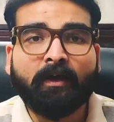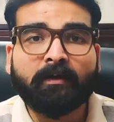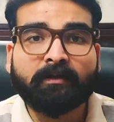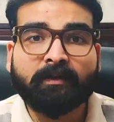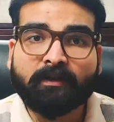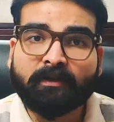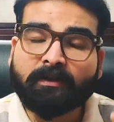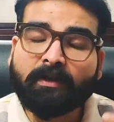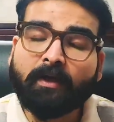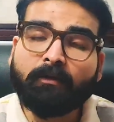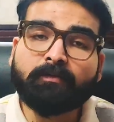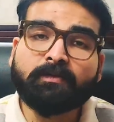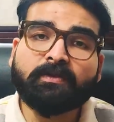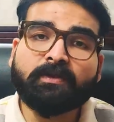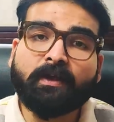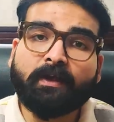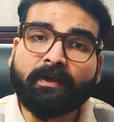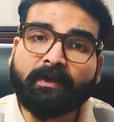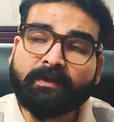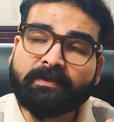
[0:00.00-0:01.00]
3rd house
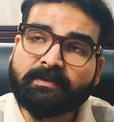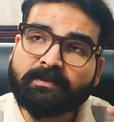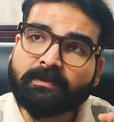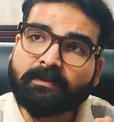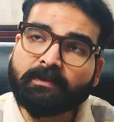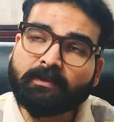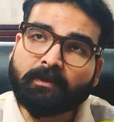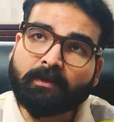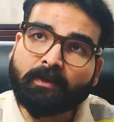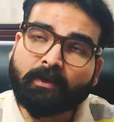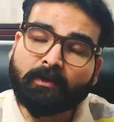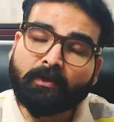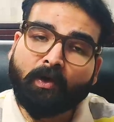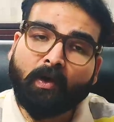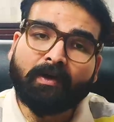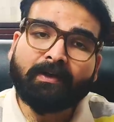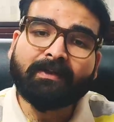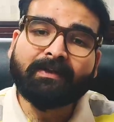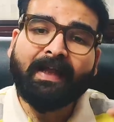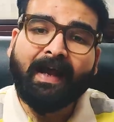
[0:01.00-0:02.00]
is
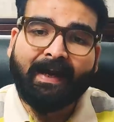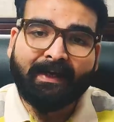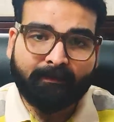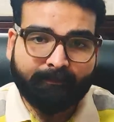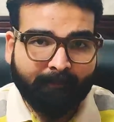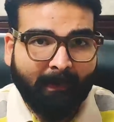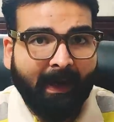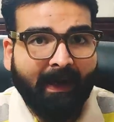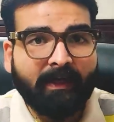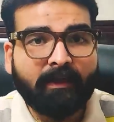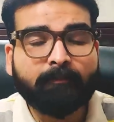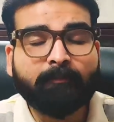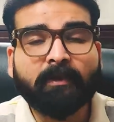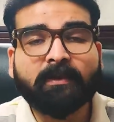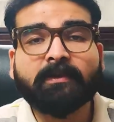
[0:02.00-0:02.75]
not that bad,